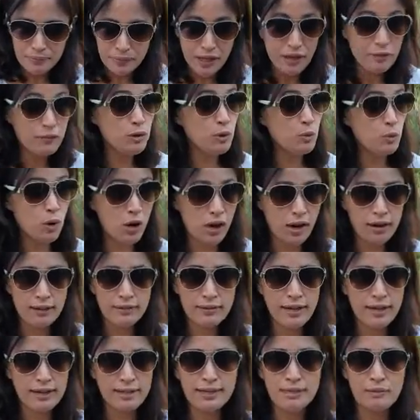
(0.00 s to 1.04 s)
if you want.
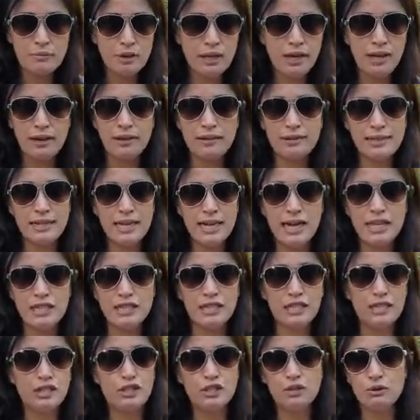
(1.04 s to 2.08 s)
Like somebody else
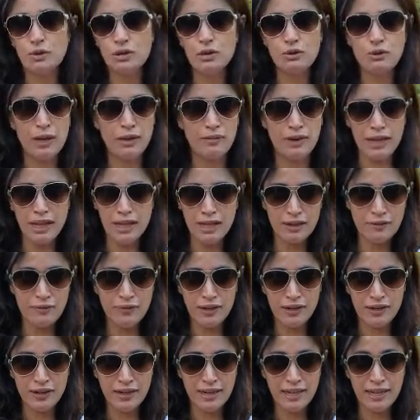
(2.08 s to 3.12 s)
asked, could you engrave an
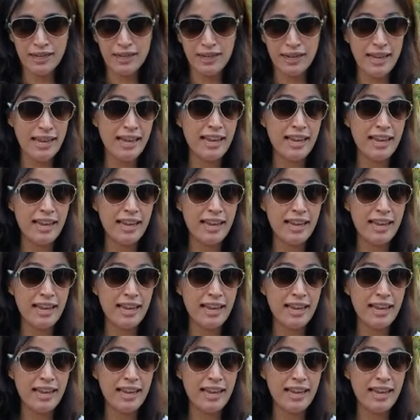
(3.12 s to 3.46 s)
elephant on it?